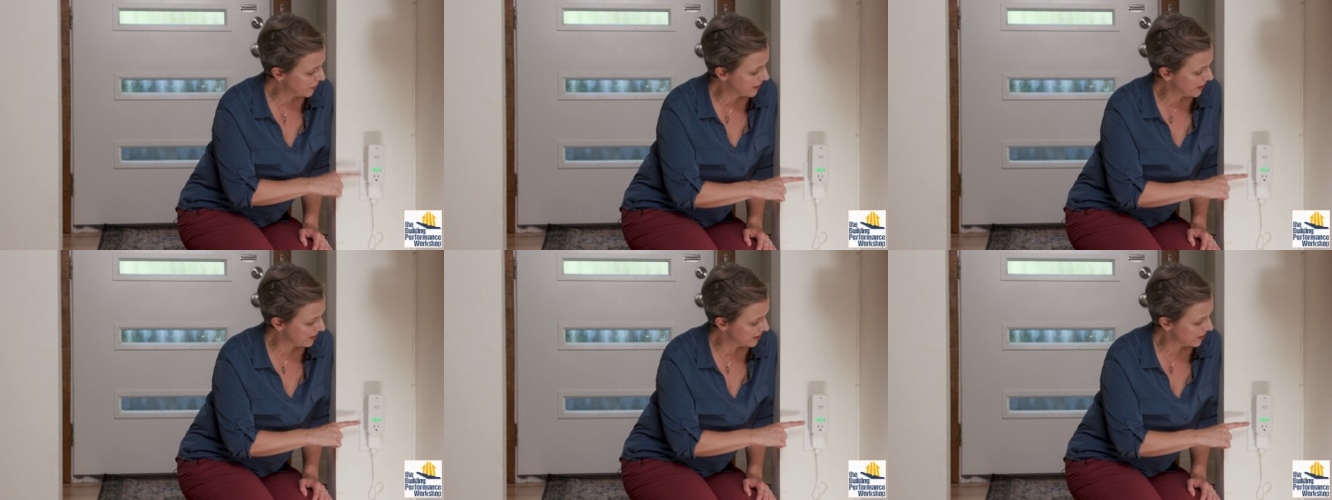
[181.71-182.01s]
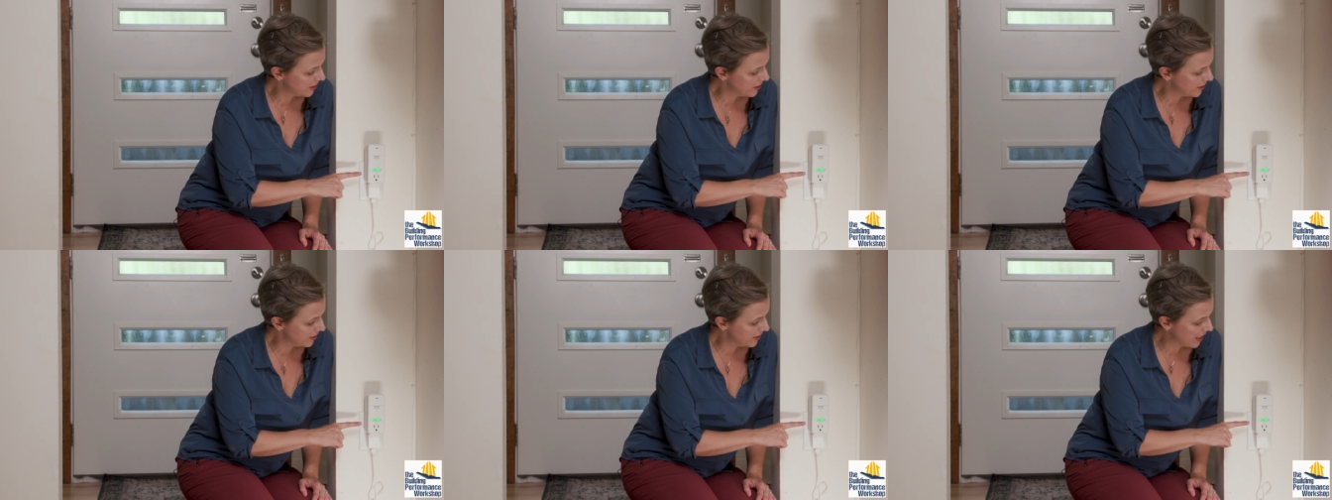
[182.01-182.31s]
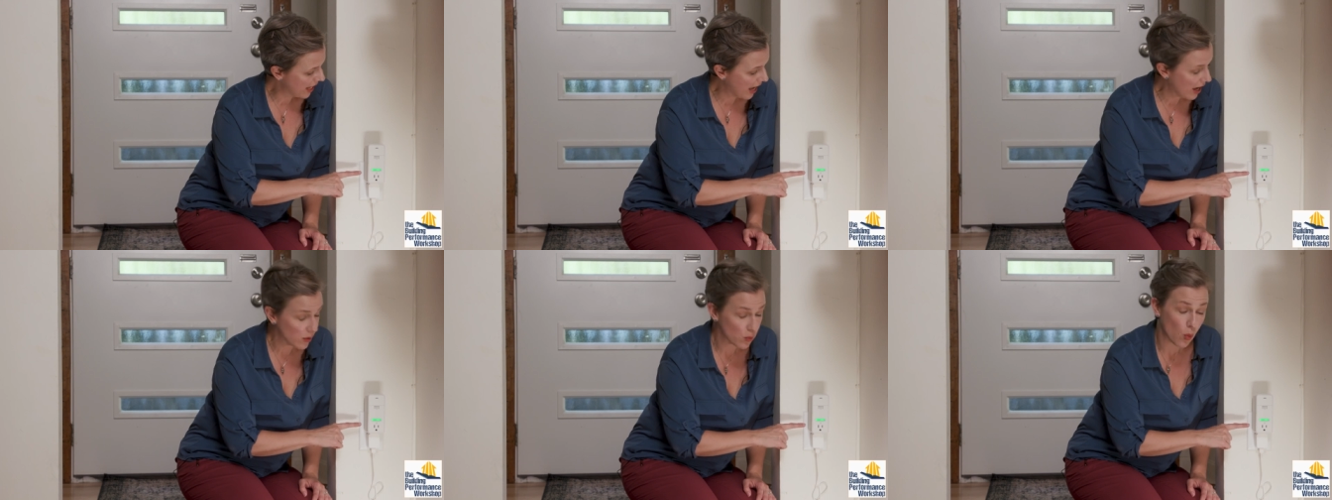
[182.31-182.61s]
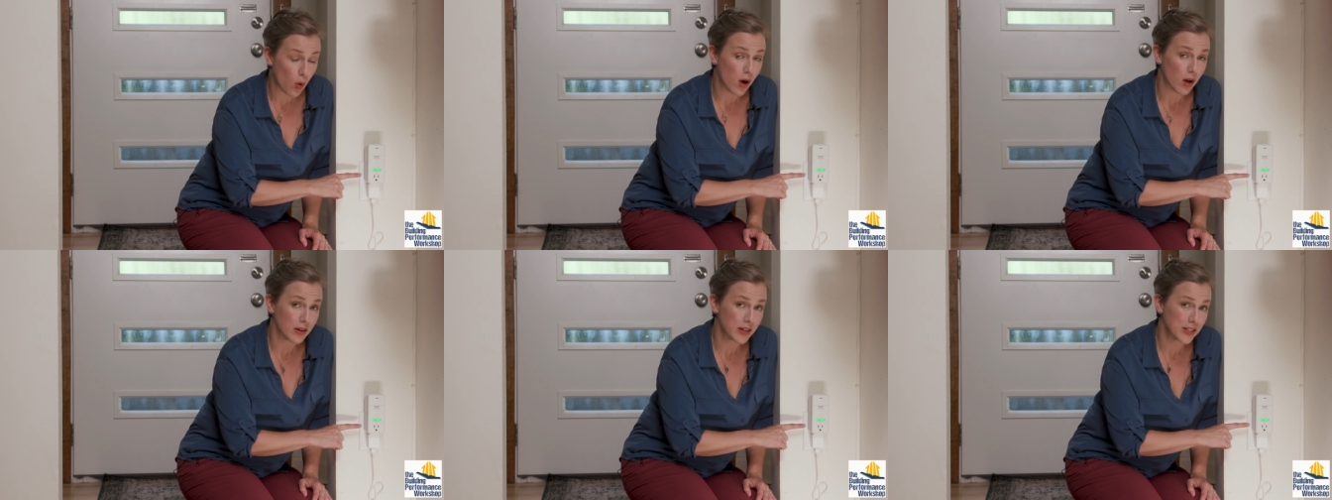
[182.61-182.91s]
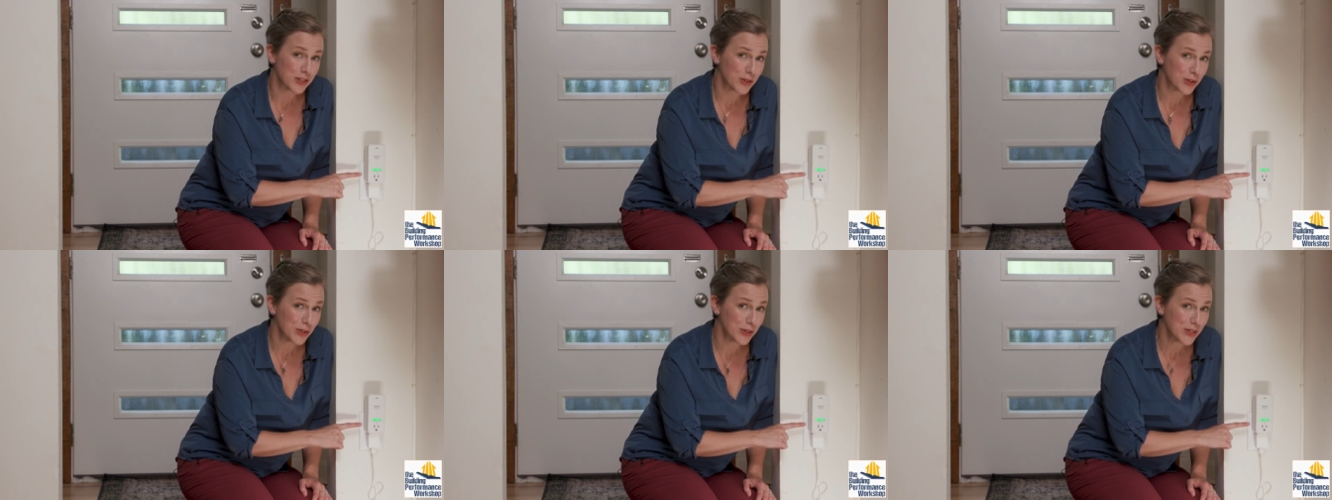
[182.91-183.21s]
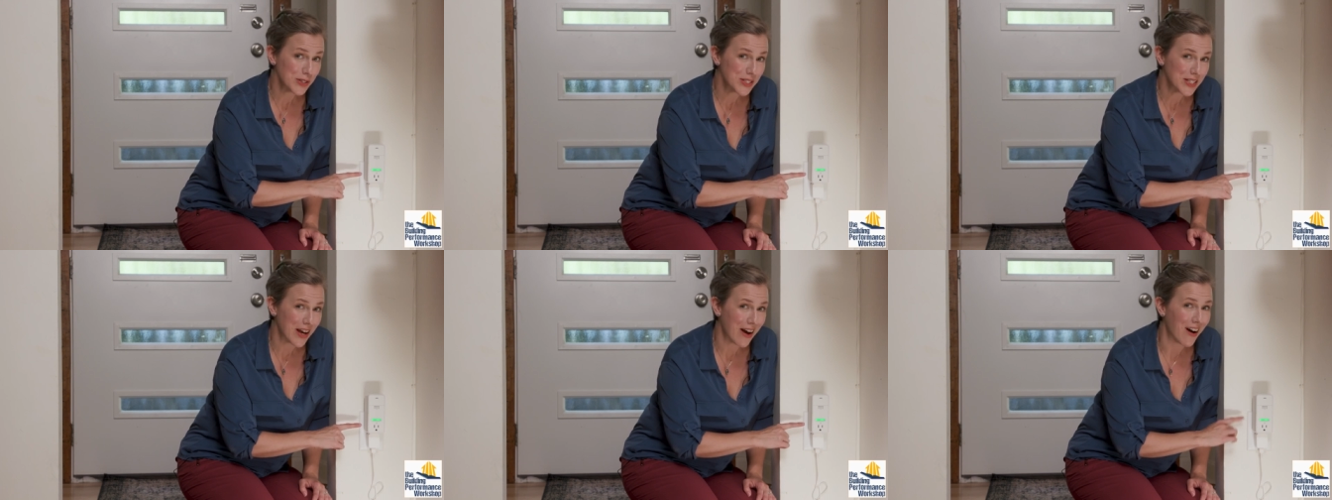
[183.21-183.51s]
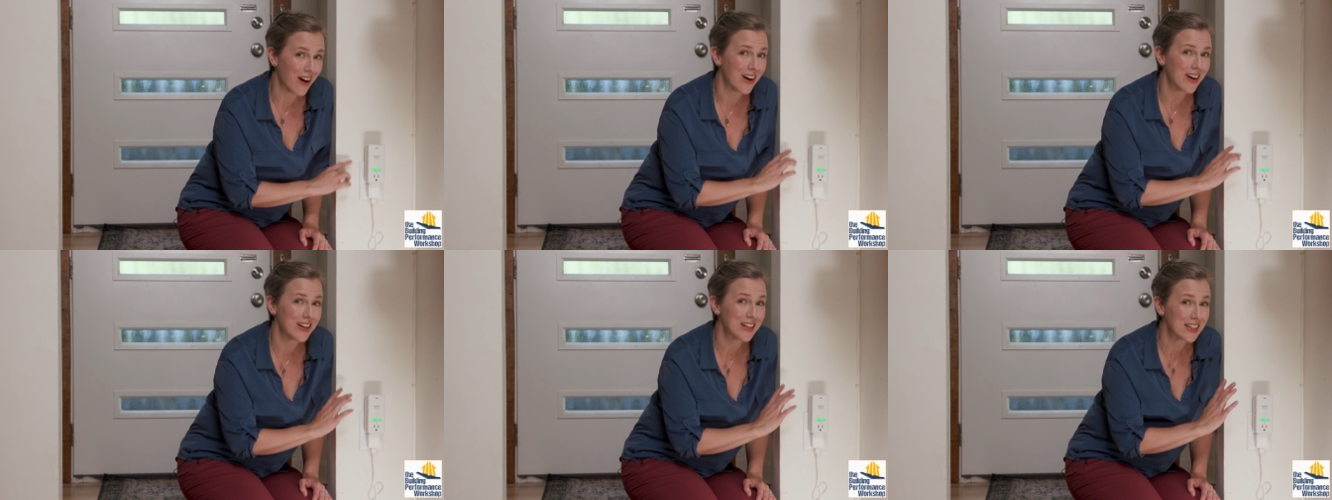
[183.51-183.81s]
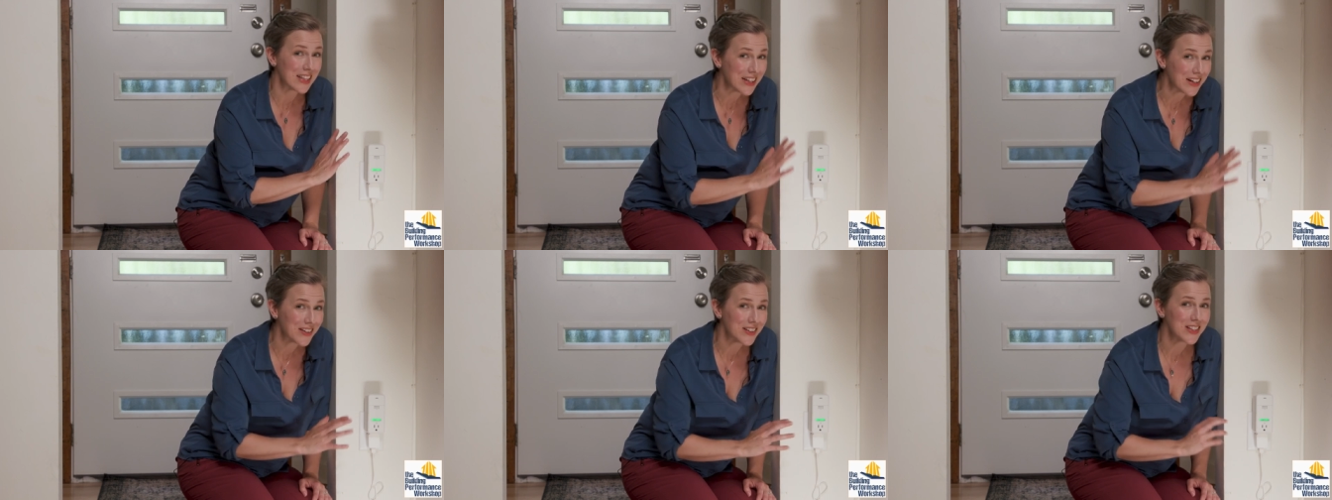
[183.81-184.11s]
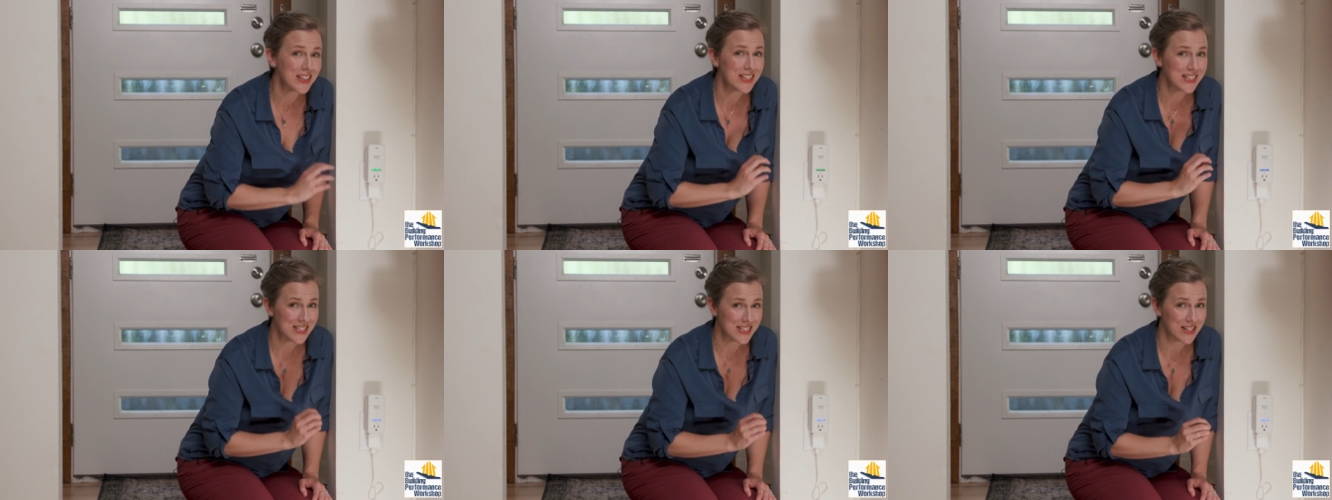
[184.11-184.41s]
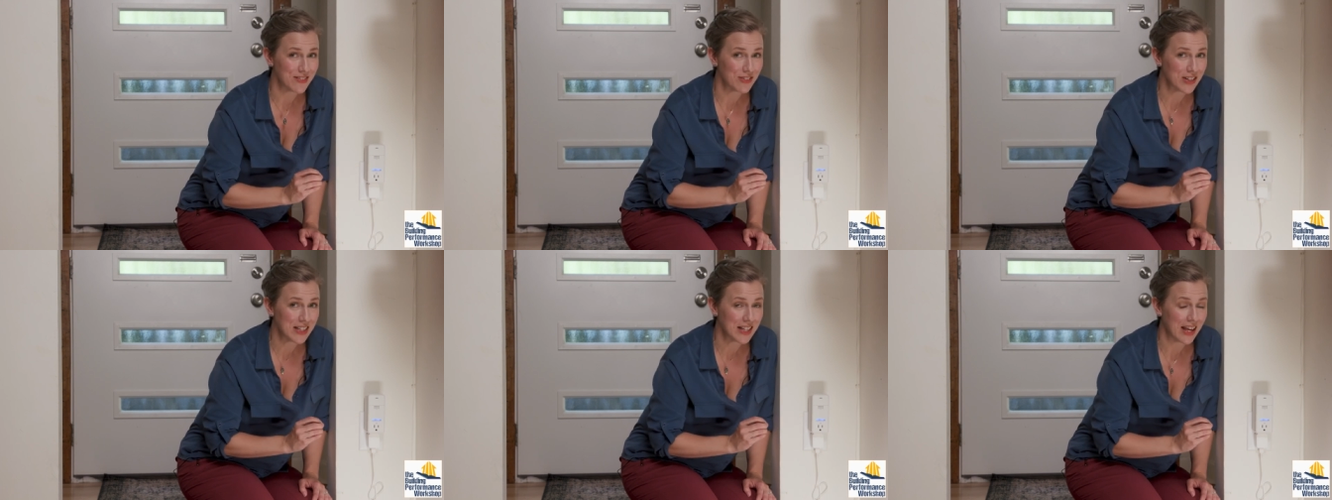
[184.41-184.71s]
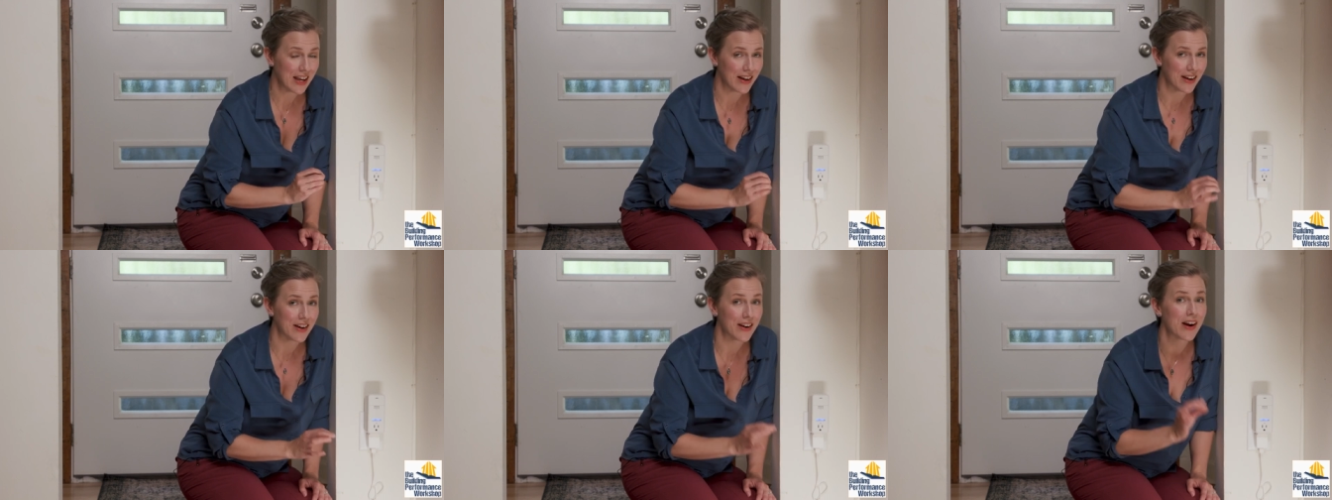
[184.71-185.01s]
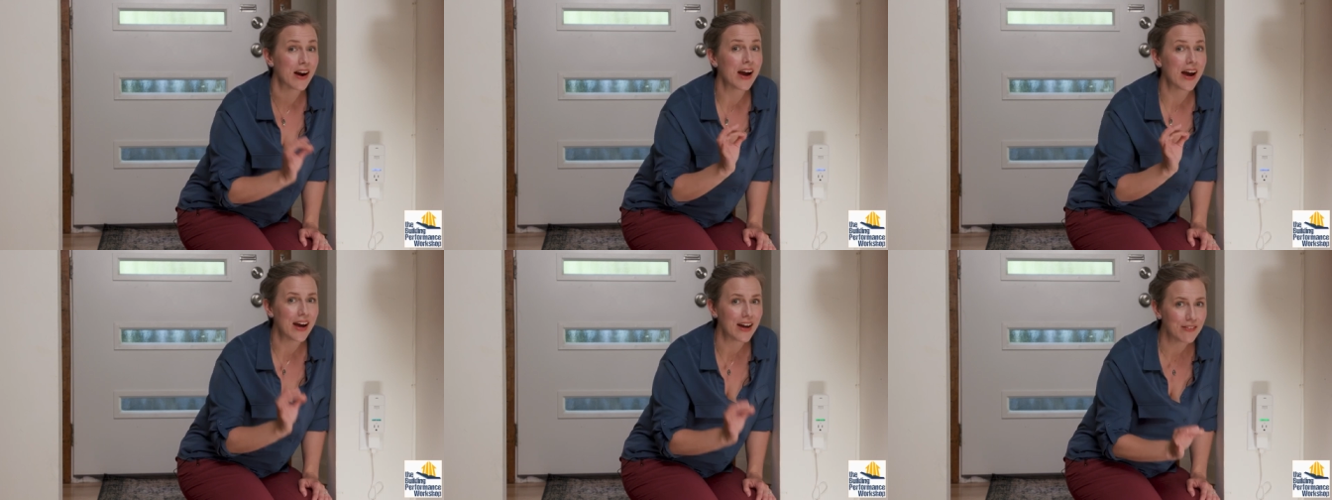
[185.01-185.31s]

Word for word: sensors and wall controls are literally sniffing the air